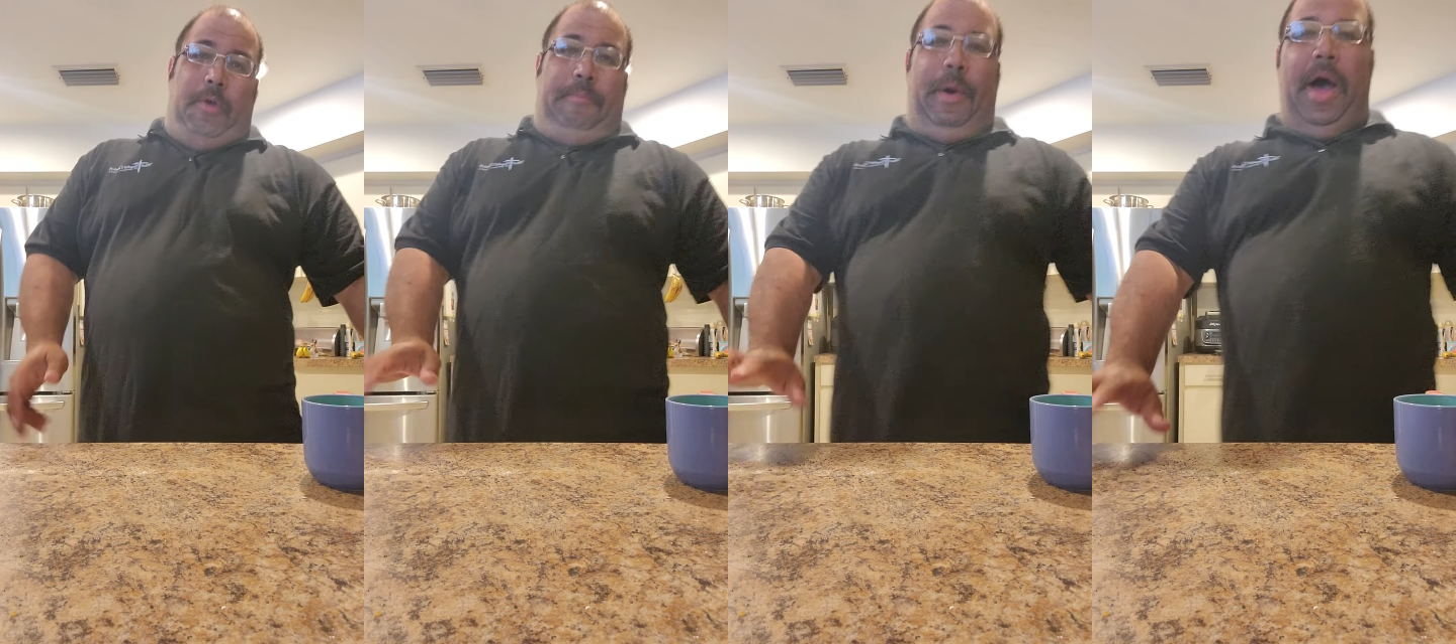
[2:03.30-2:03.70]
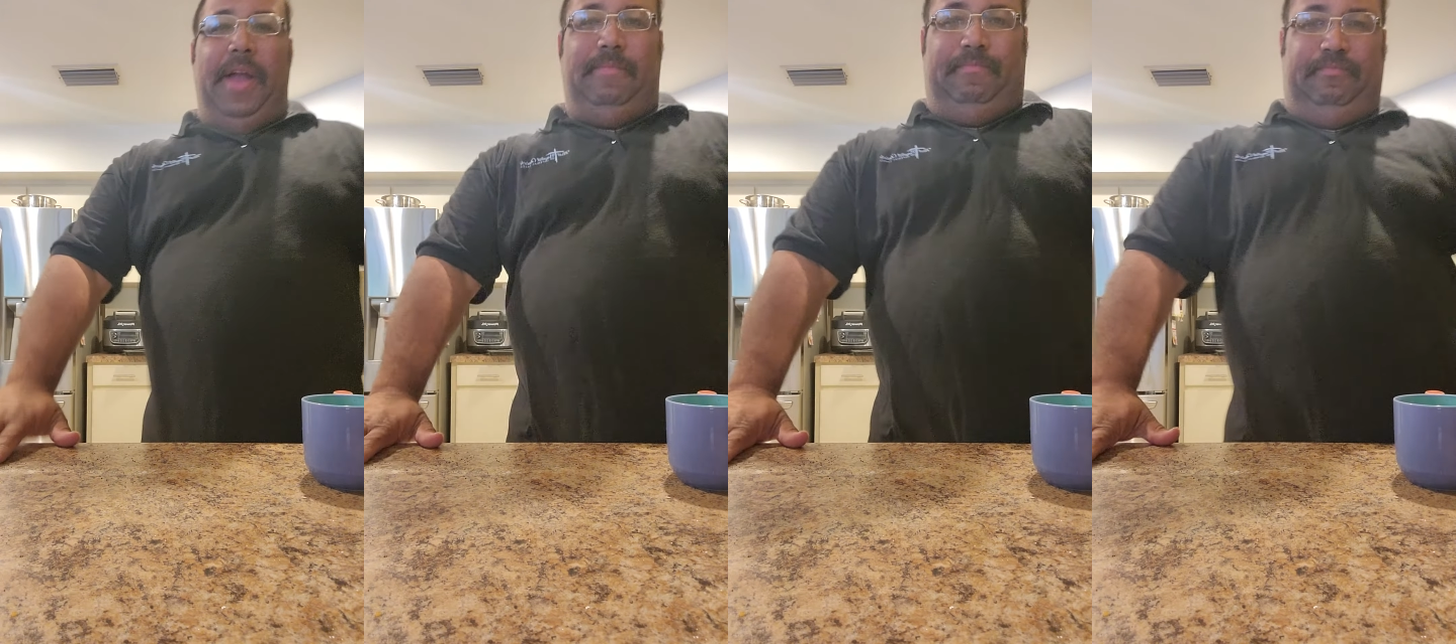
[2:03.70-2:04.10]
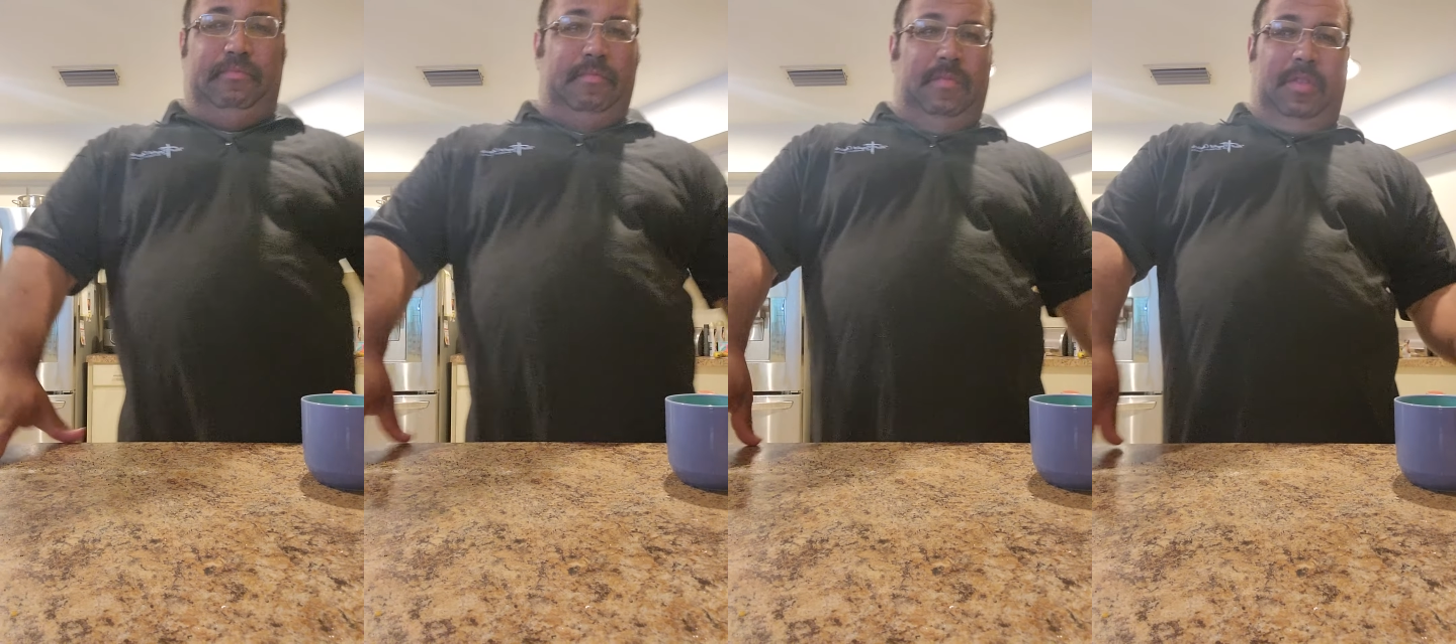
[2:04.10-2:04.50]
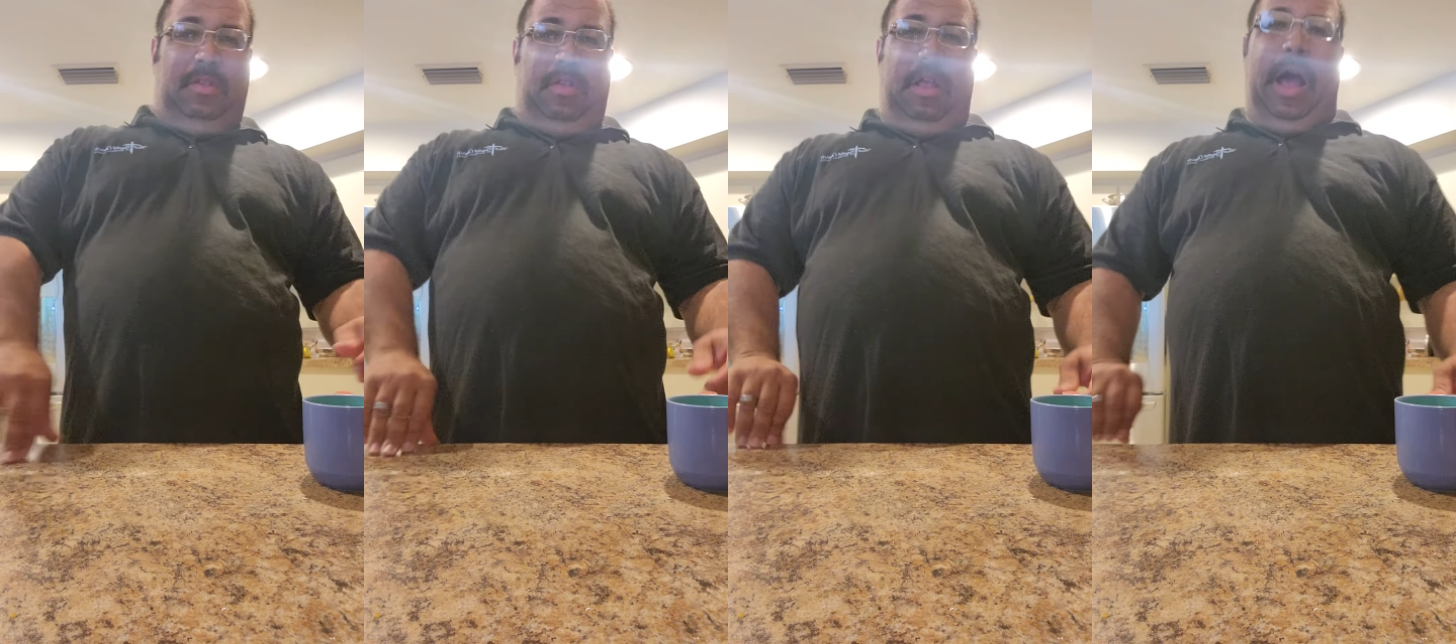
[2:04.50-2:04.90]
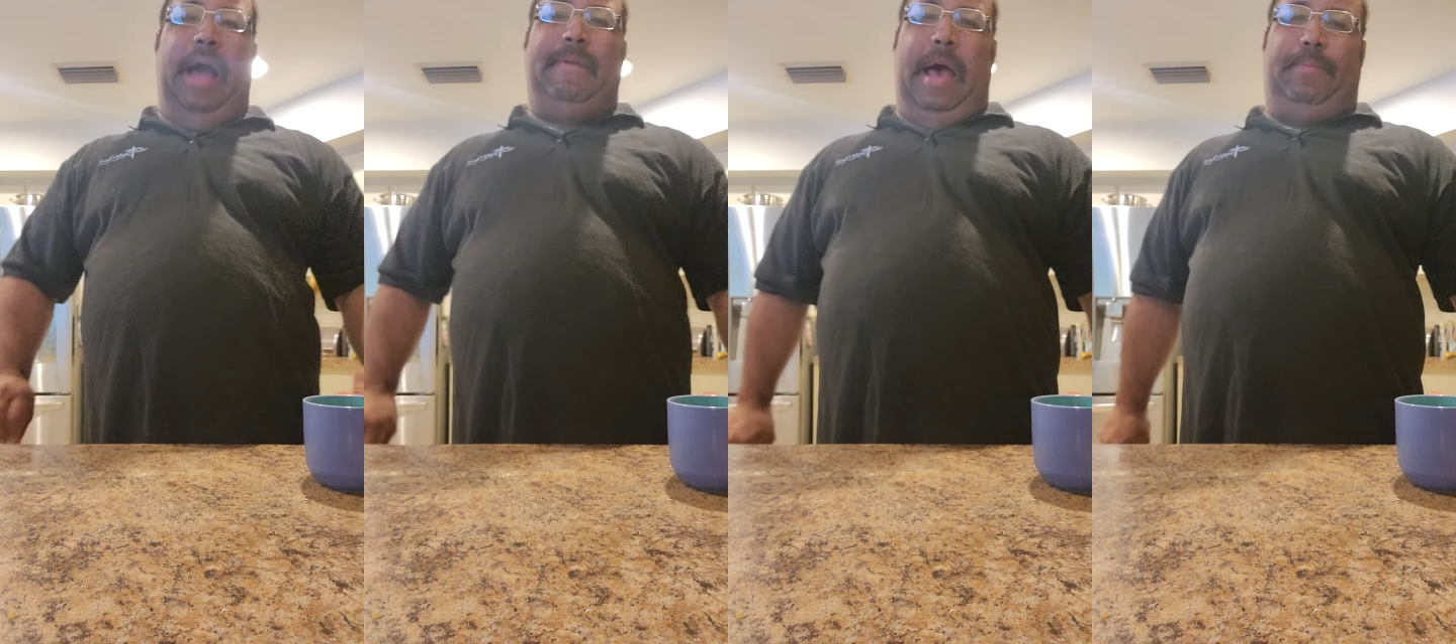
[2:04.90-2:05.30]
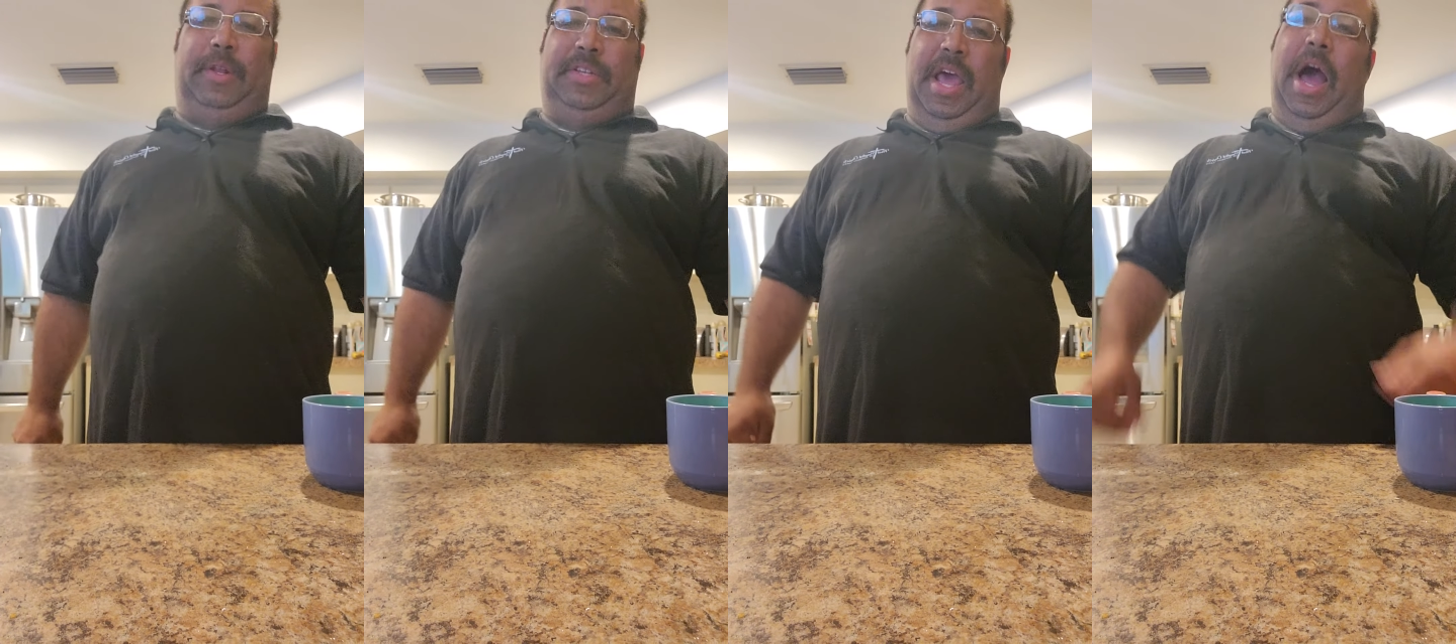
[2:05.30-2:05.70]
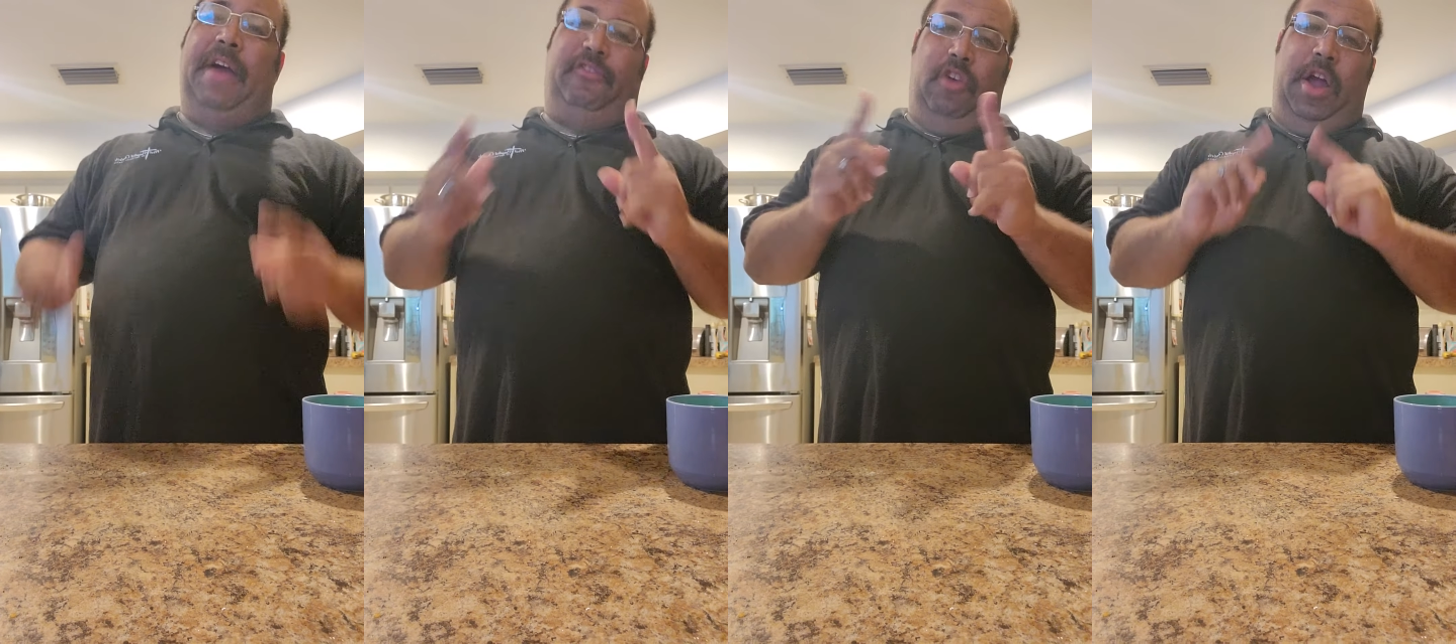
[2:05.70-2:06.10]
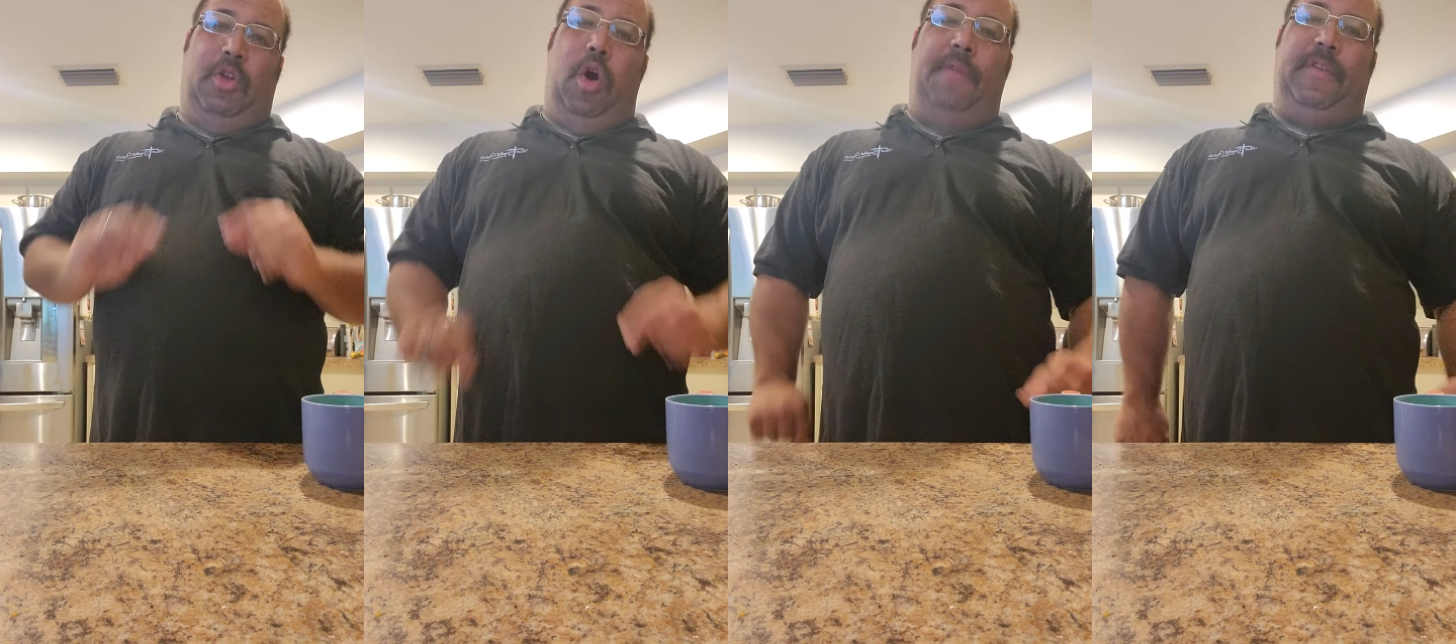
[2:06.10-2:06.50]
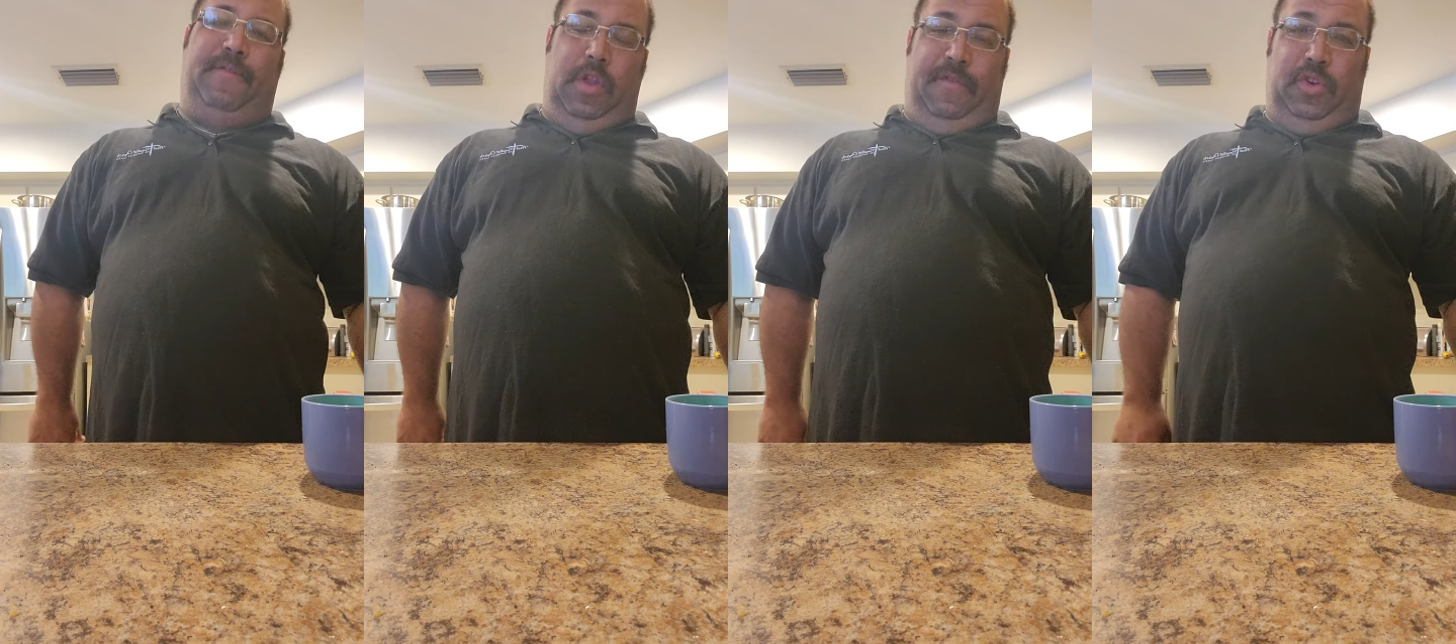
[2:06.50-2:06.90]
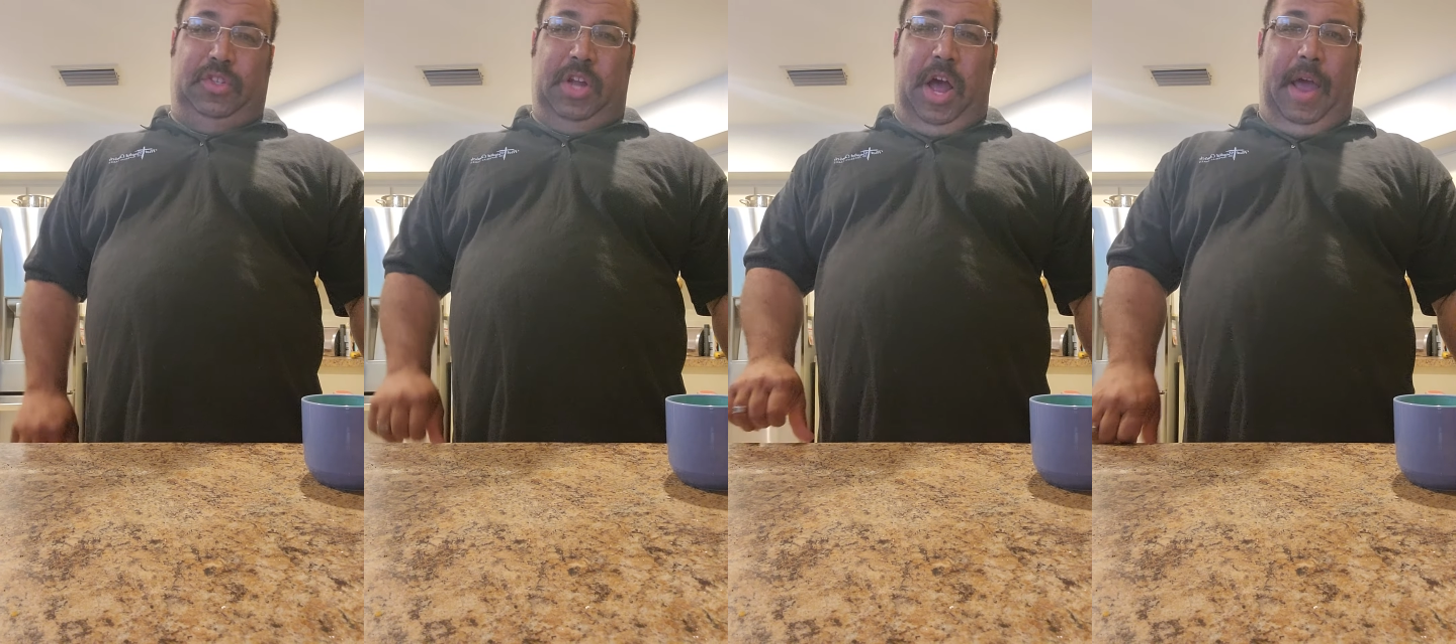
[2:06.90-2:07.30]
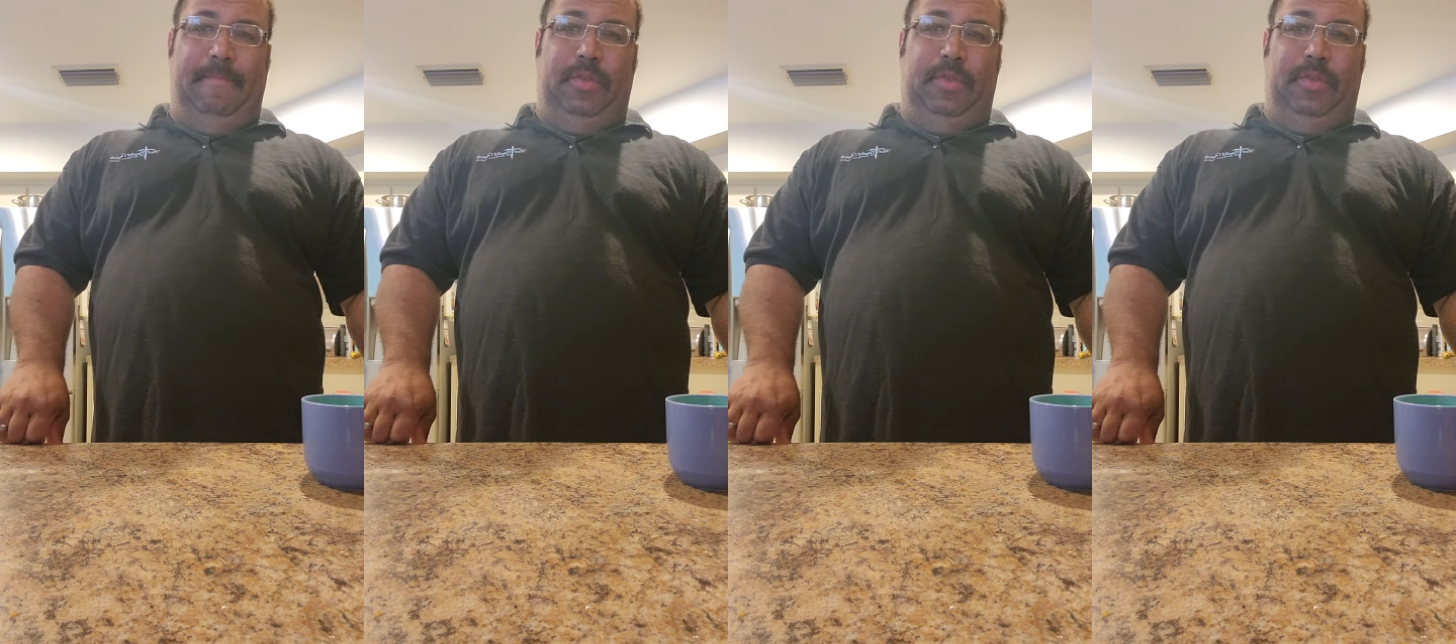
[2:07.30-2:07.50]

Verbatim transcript: But I'm happy to say I've tried coffee for the first time,